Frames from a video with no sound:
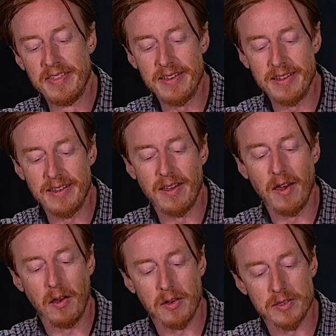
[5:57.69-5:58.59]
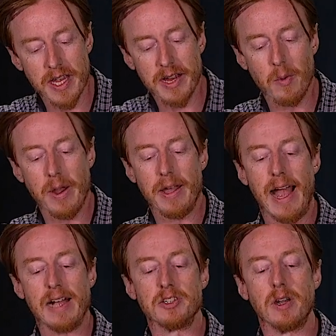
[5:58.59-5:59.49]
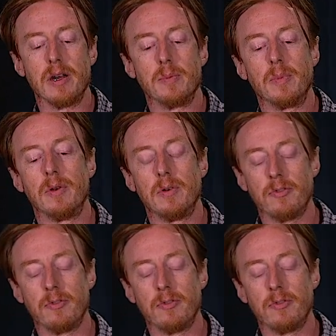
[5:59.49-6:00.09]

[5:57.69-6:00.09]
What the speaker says: the takeaway action item